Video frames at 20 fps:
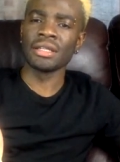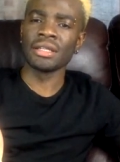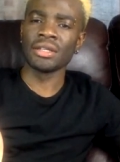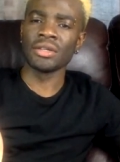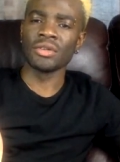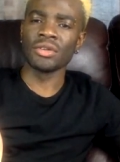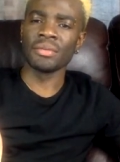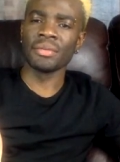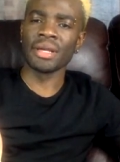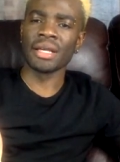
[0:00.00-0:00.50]

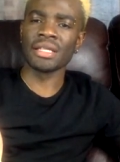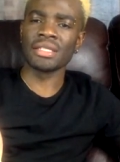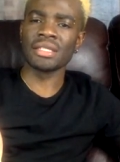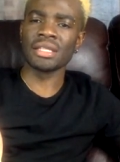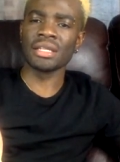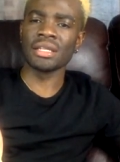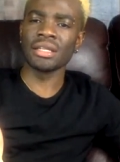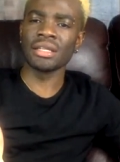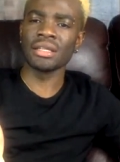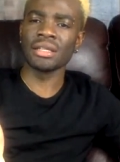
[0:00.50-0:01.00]
You know what I
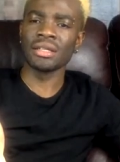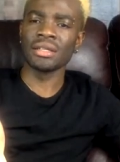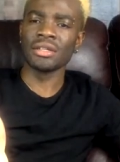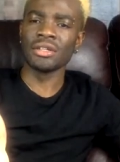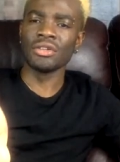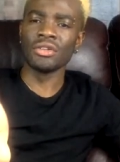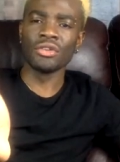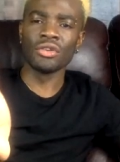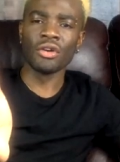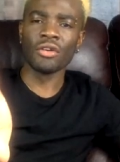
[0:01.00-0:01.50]
say?
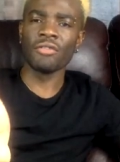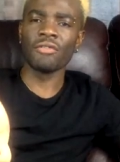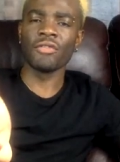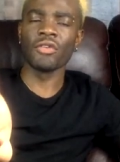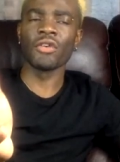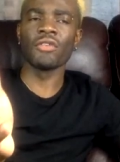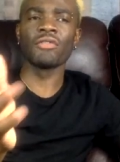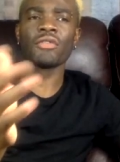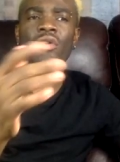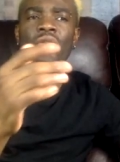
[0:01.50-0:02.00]
No
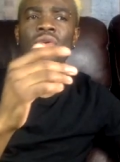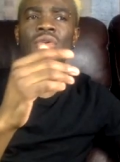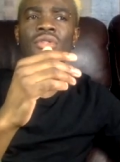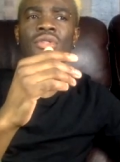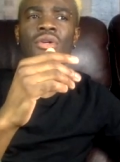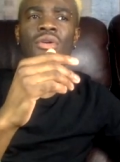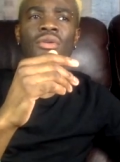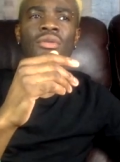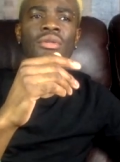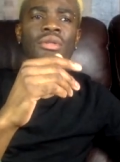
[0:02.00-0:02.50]
fluff goes
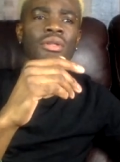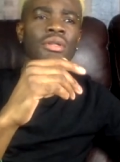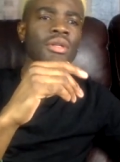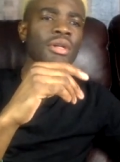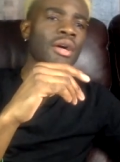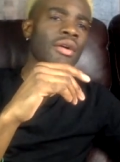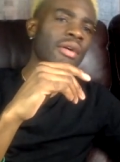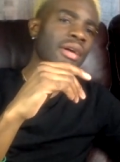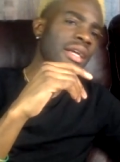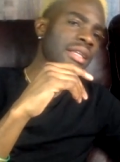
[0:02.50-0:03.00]
out.
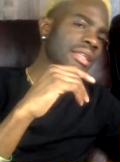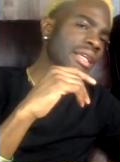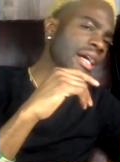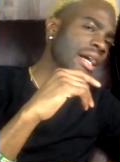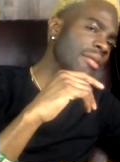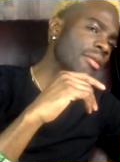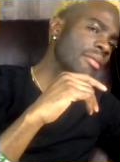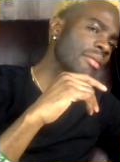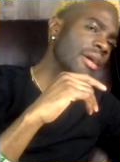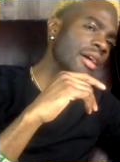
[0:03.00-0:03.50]
All that
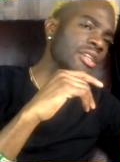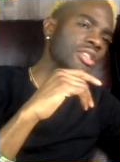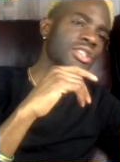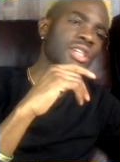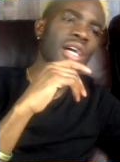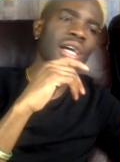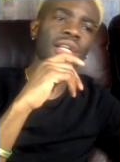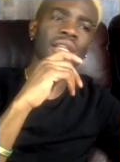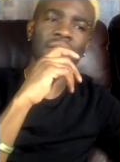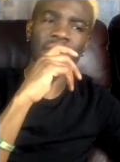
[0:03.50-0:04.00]
type about
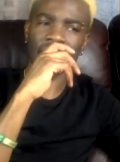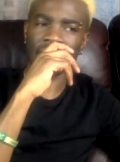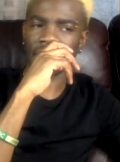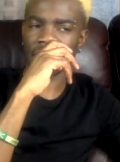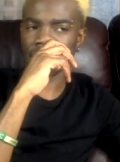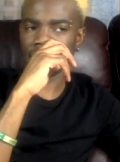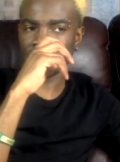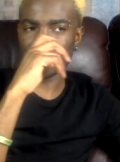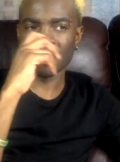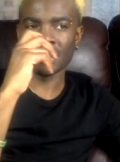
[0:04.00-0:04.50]
chocolate. Can I
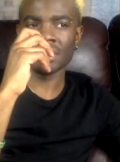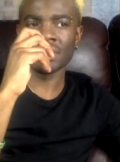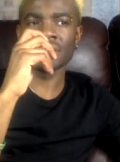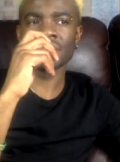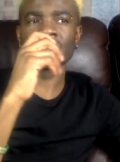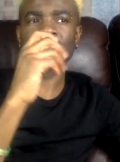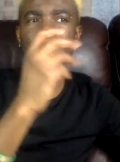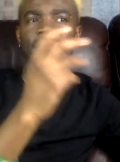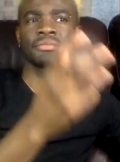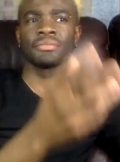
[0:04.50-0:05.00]
get this? Yeah,
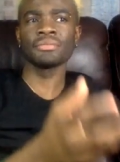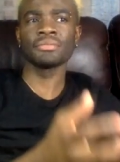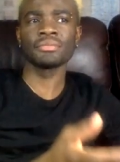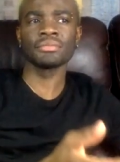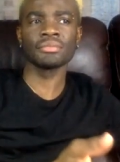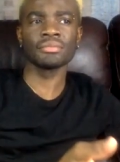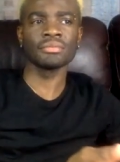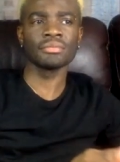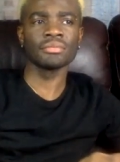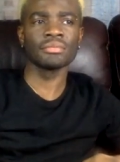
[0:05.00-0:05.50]

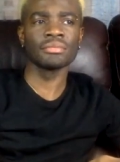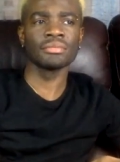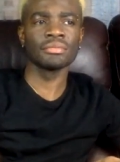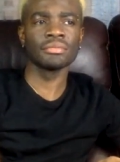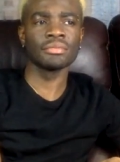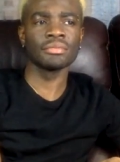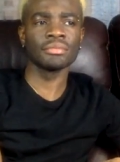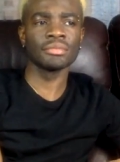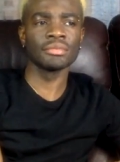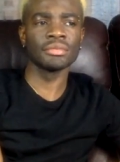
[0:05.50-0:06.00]
chocolate.
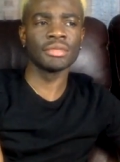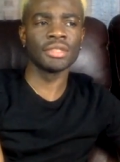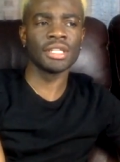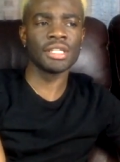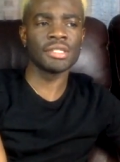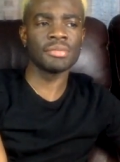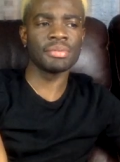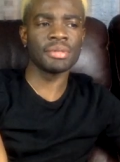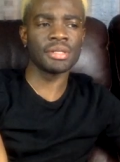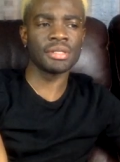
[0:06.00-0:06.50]
You
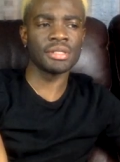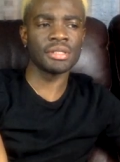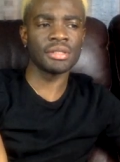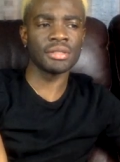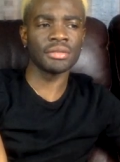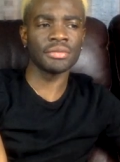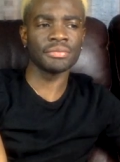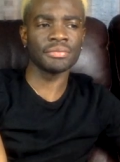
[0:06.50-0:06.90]
taste this?